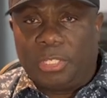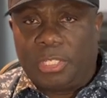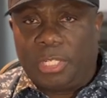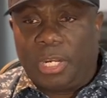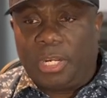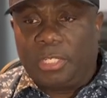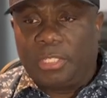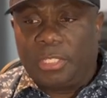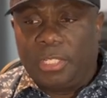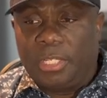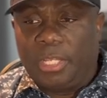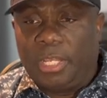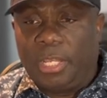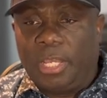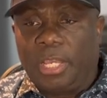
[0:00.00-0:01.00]
start
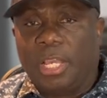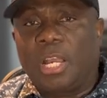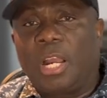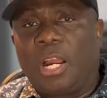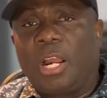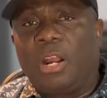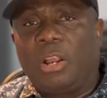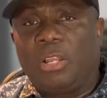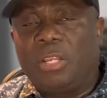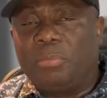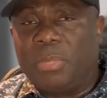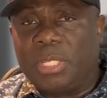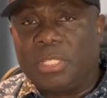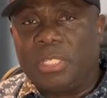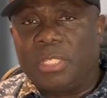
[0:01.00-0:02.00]
a car hauling
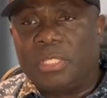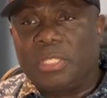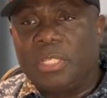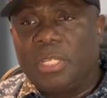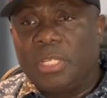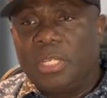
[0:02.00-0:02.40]
business.